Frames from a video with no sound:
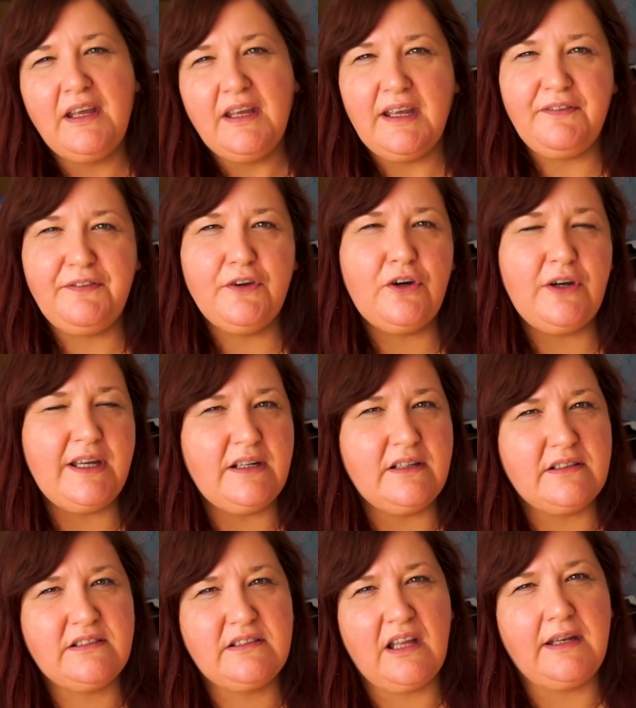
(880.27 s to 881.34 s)
If you're in a
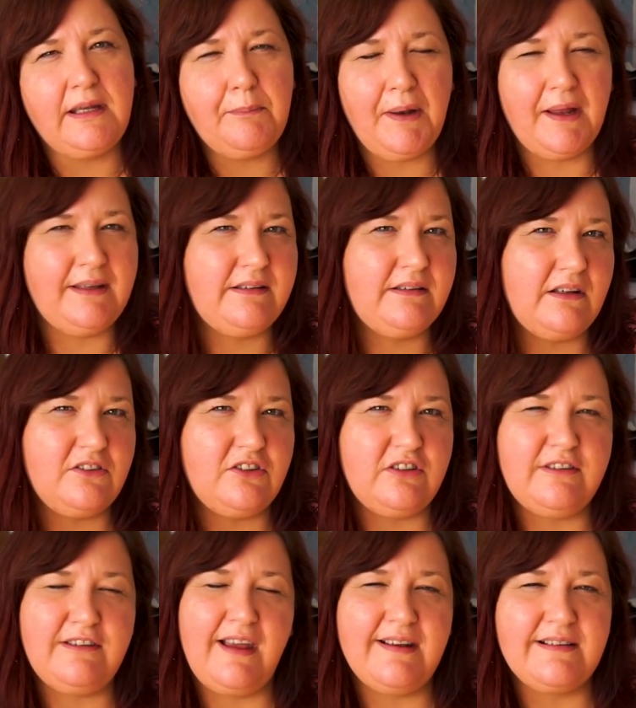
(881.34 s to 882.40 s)
sunny place such as
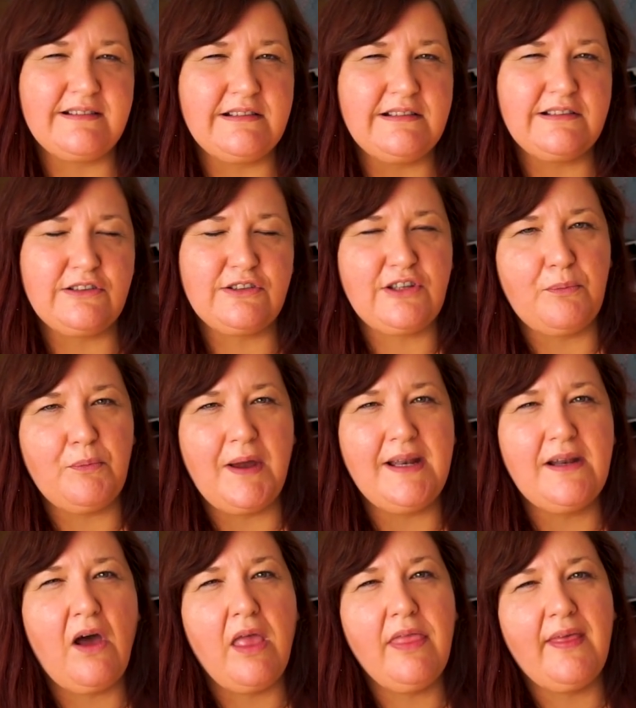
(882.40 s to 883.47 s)
Texas or somewhere
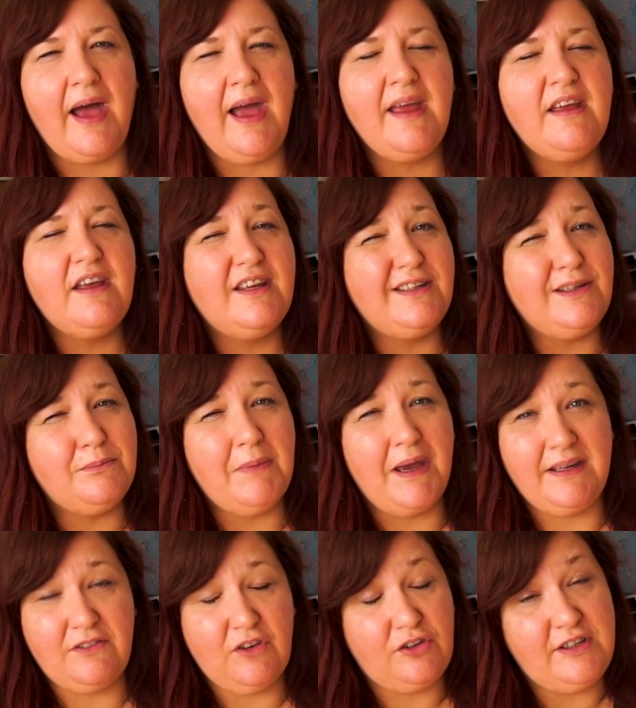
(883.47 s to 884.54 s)
like that, you
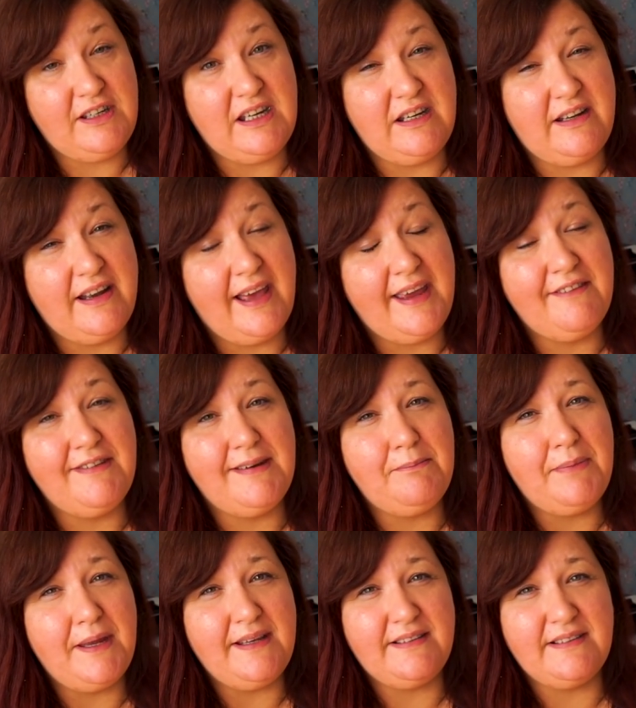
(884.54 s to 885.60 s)
may not need layering
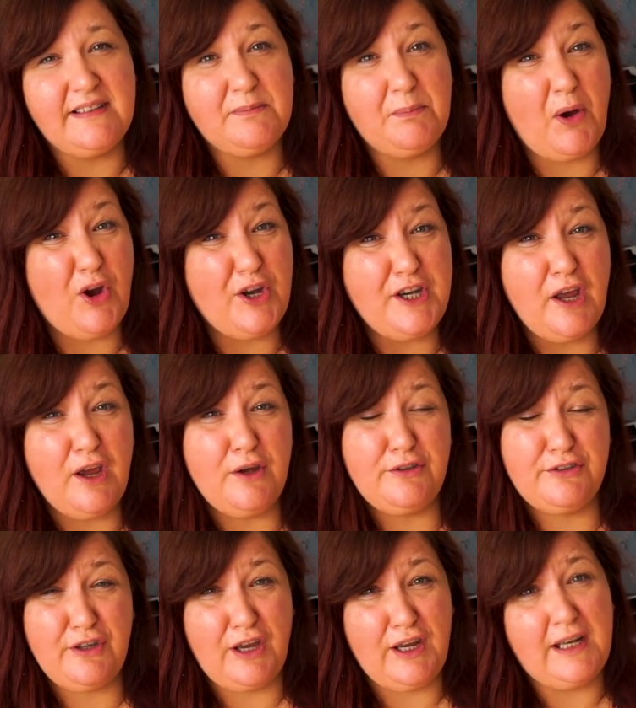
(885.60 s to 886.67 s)
pieces, but I know
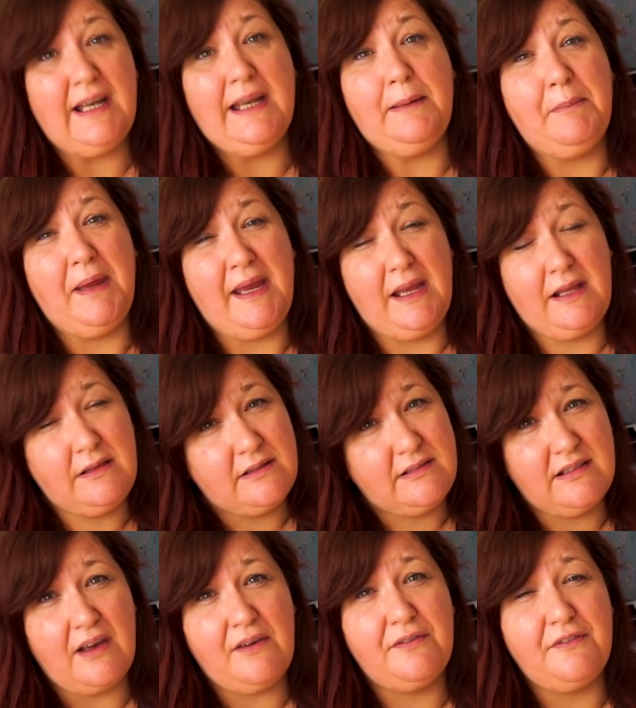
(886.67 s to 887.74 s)
certainly me in the
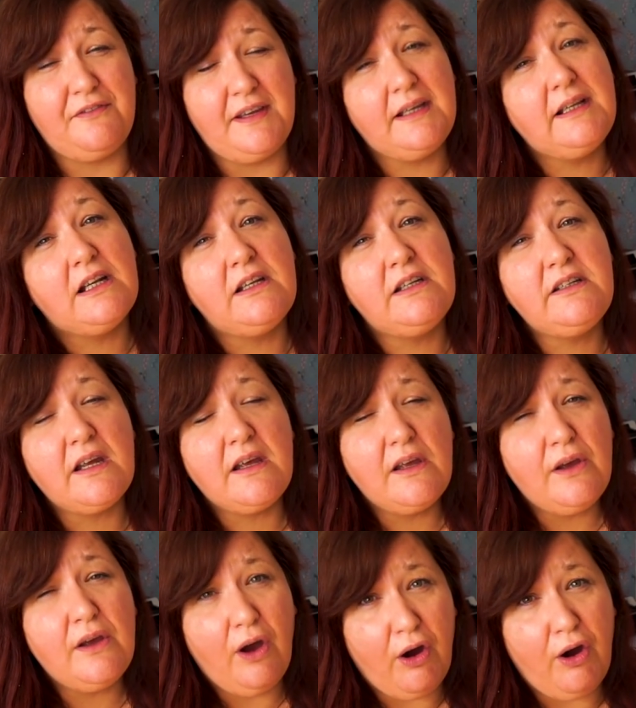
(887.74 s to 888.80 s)
south of England,
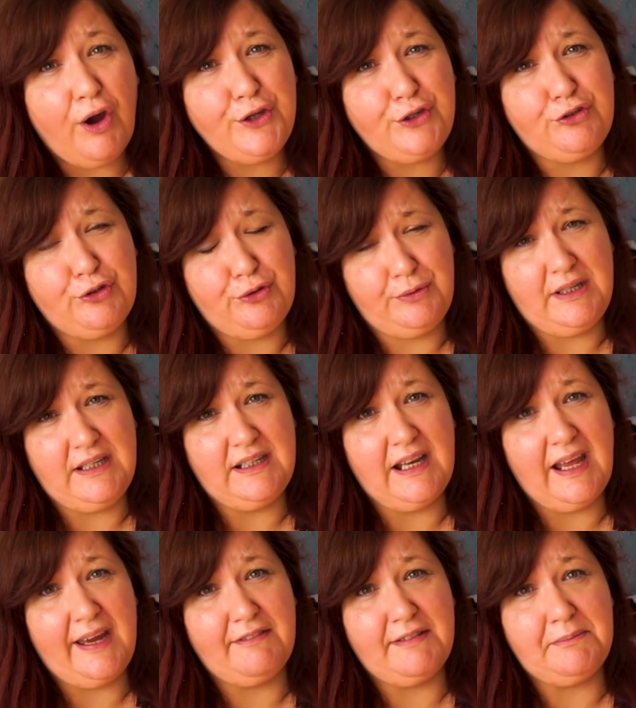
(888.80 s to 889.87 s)
I do need
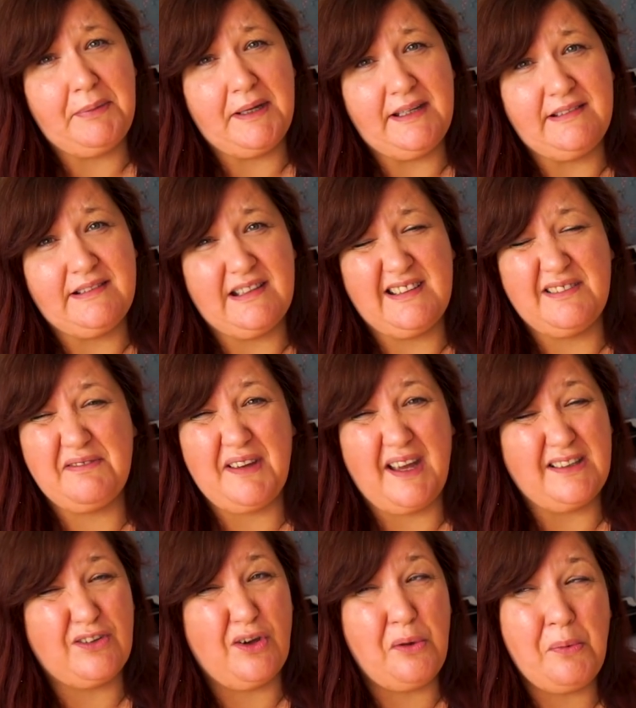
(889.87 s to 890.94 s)
layering pieces. In
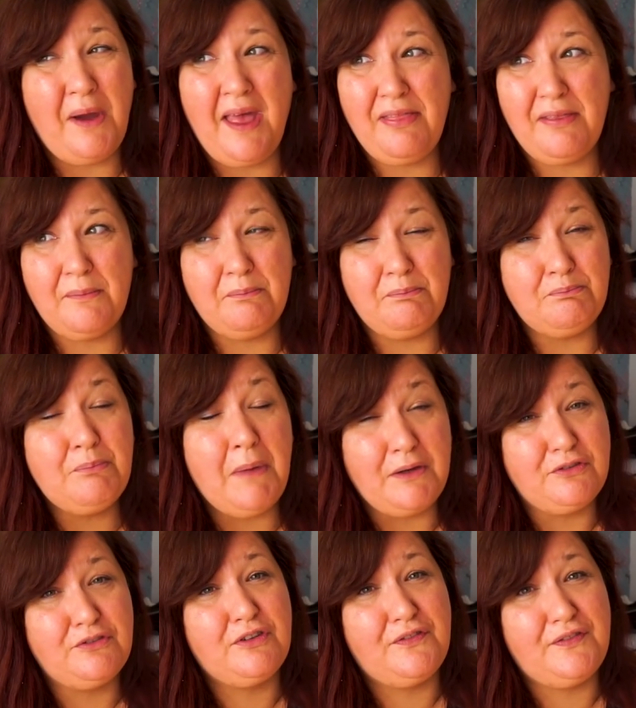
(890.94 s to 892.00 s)
fact, I wear them
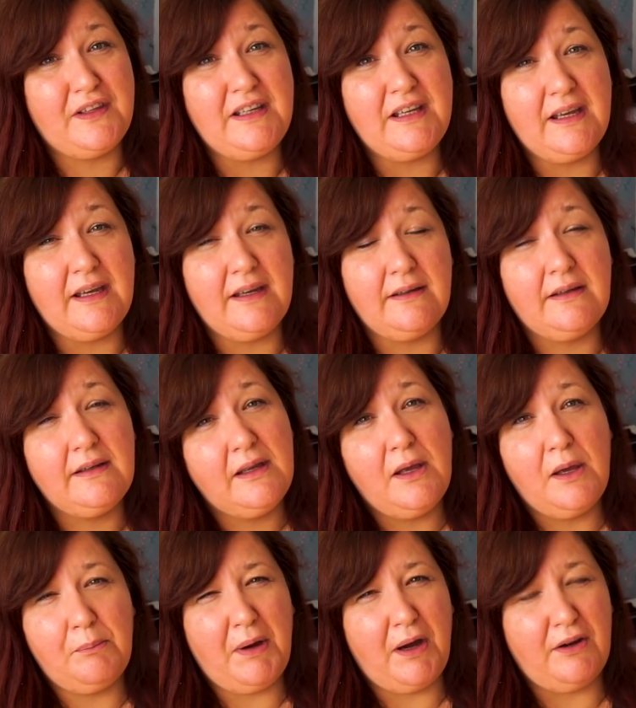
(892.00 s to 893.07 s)
most of the year,
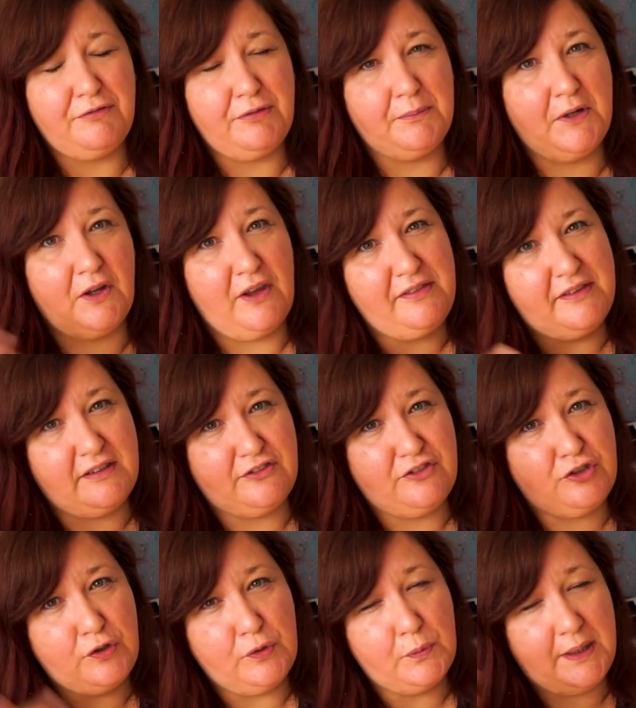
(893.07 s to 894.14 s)
apart from like this
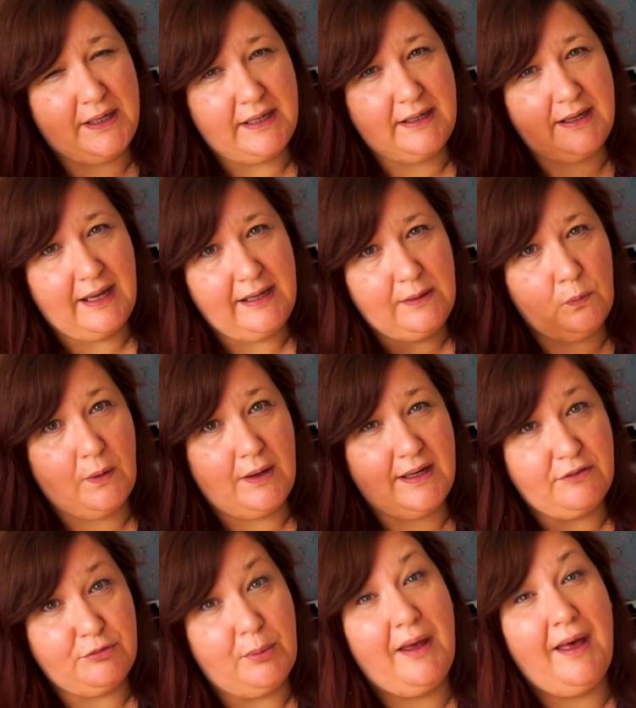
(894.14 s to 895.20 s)
two week heat
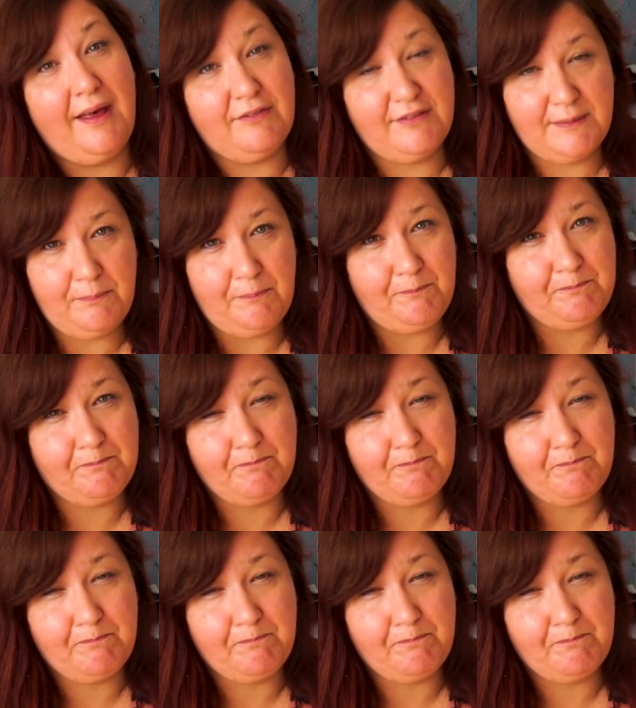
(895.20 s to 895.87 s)
wave we're having